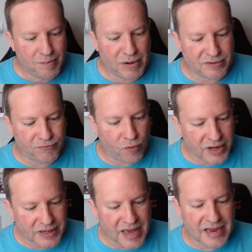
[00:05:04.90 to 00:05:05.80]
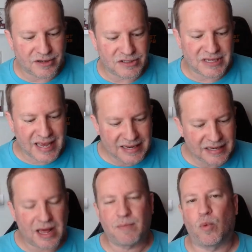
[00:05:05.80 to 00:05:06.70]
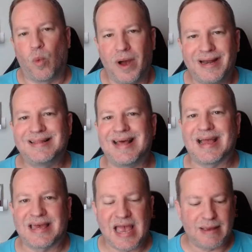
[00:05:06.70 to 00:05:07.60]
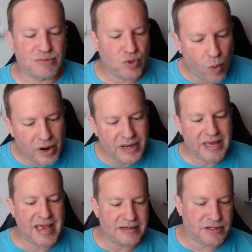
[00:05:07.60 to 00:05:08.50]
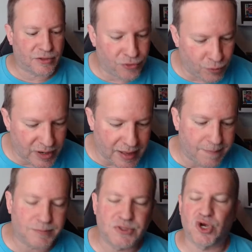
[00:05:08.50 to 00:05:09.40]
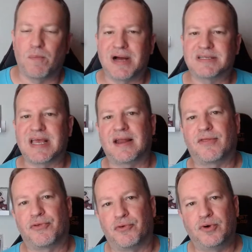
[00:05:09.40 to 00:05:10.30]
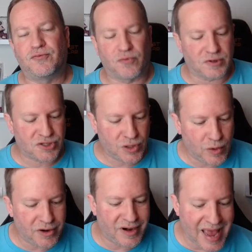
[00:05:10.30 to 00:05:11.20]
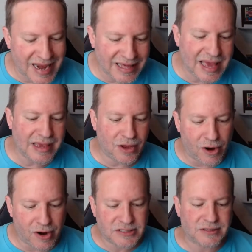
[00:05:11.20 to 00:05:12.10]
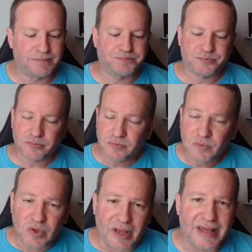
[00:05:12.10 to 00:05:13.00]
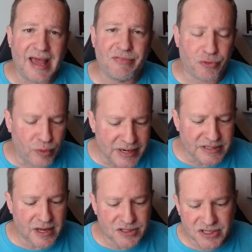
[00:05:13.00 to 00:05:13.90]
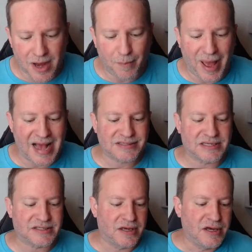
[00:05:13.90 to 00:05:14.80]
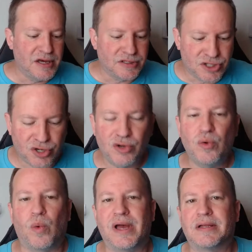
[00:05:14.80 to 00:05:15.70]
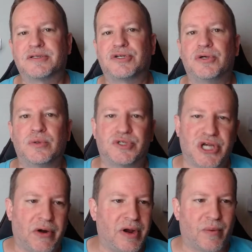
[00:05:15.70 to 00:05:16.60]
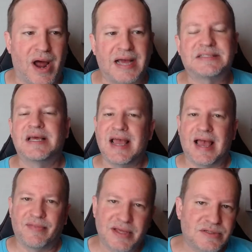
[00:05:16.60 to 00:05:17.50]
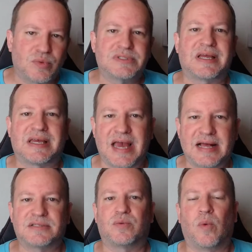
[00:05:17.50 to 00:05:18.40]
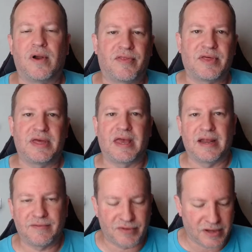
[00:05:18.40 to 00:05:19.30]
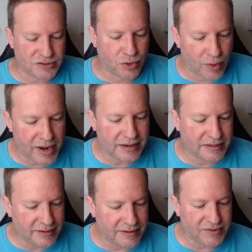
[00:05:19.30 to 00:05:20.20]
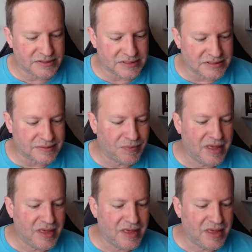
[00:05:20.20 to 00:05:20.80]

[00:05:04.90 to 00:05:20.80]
But the 49ers ended up winning that game 28-3. Joe Montana threw for 288 yards. He had 3 touchdown passes. 2 went to Jerry Rice, and this was against one of the NFL's great defenses.